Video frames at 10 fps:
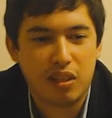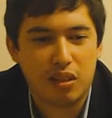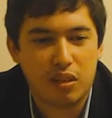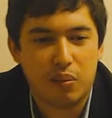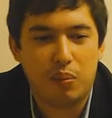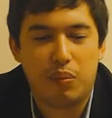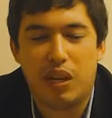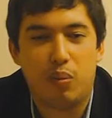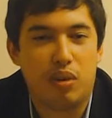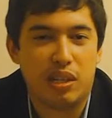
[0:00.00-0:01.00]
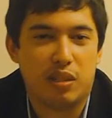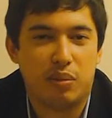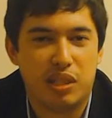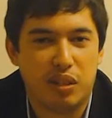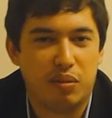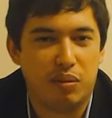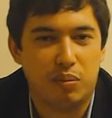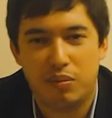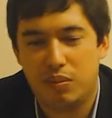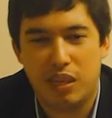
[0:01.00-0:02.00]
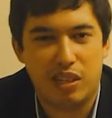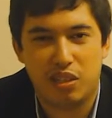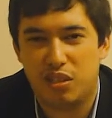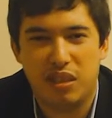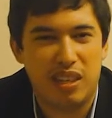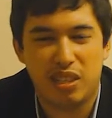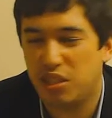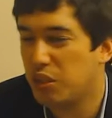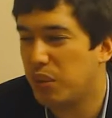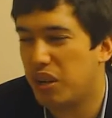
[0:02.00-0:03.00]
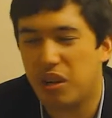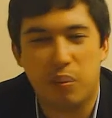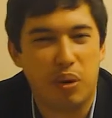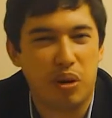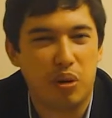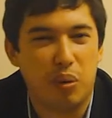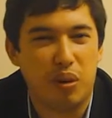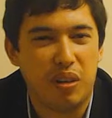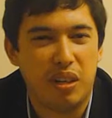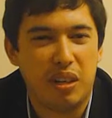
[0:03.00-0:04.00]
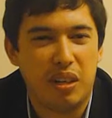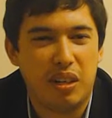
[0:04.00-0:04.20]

kind of outbraked himself, and that Schumacher bloke won,